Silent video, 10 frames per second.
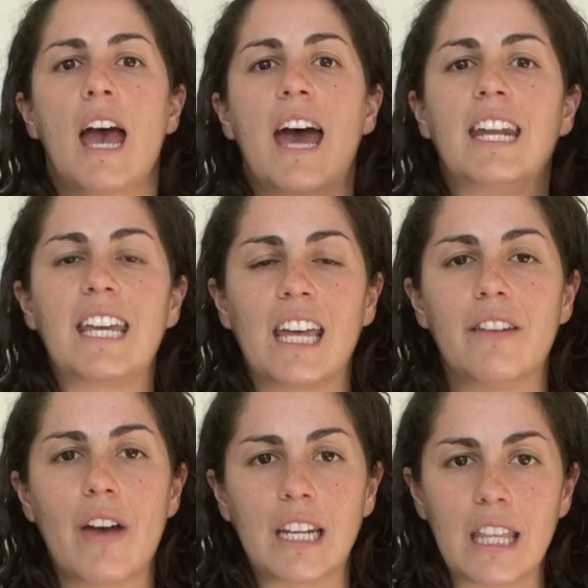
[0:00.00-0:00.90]
And again,
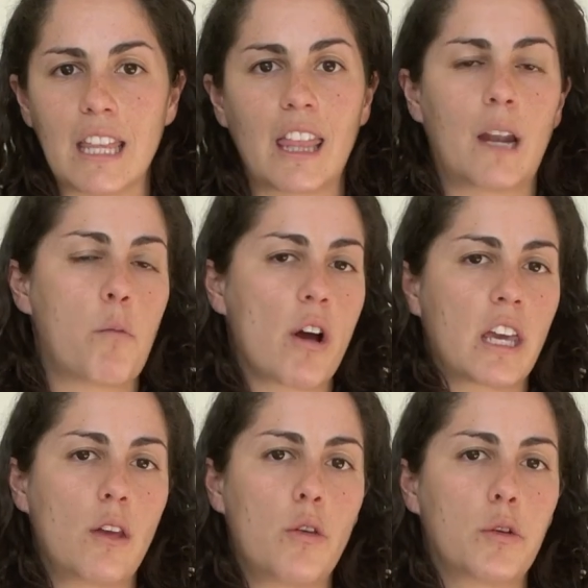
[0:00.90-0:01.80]
if anything that I'm
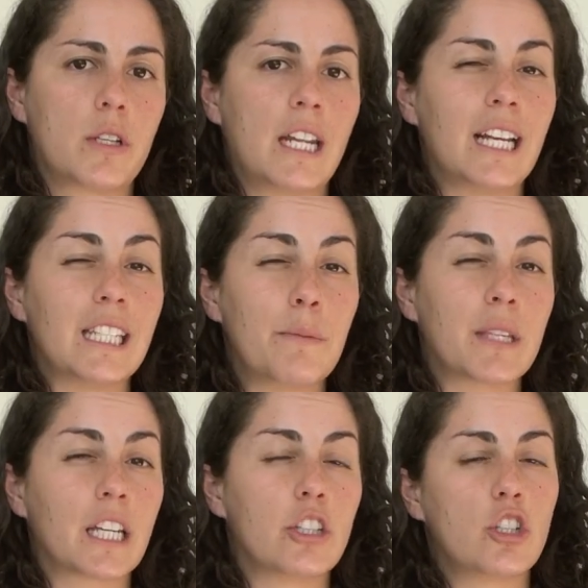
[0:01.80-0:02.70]
walking you through today seems
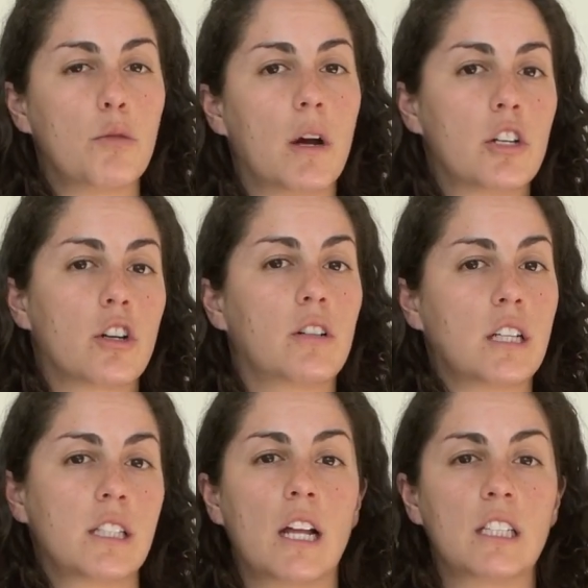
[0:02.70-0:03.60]
like it's too much or
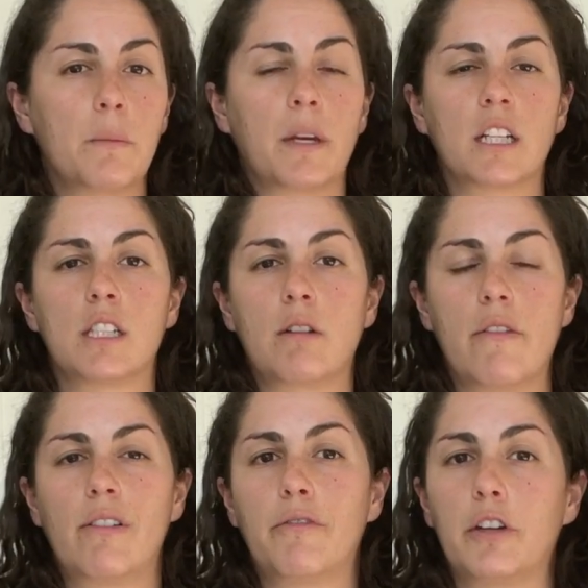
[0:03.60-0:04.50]
does not seem like it's the
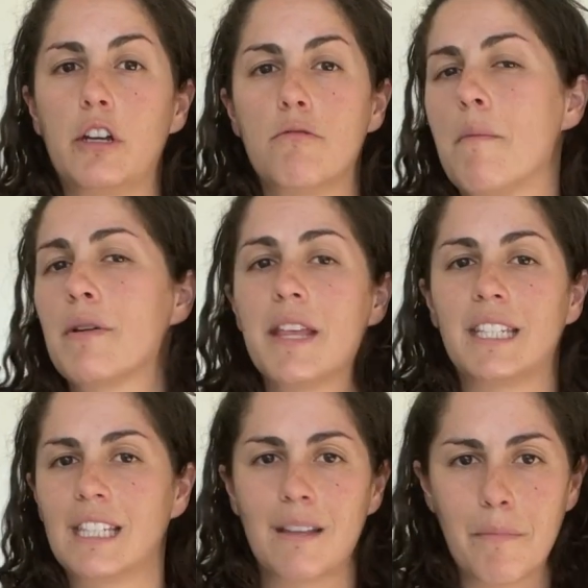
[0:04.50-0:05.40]
right fit for you, remember
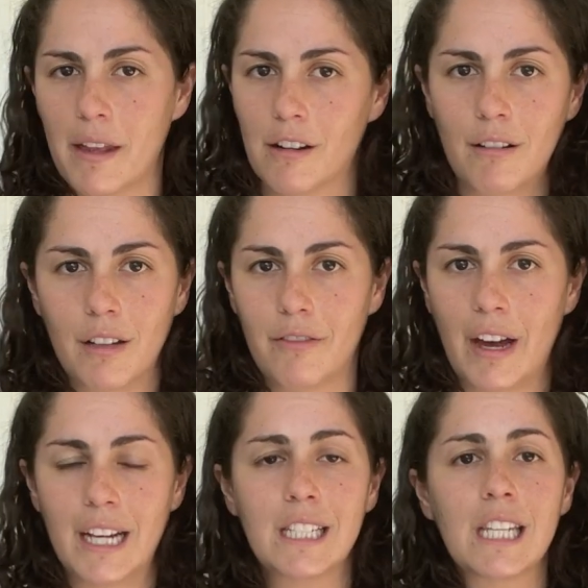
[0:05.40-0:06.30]
this isn't medical
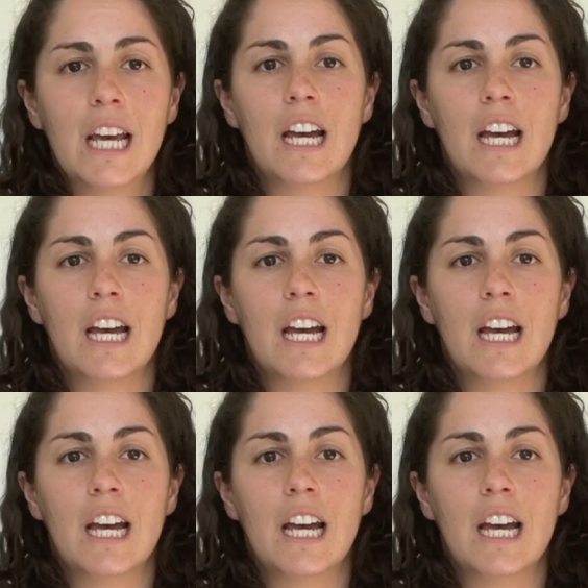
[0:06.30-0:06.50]
advice,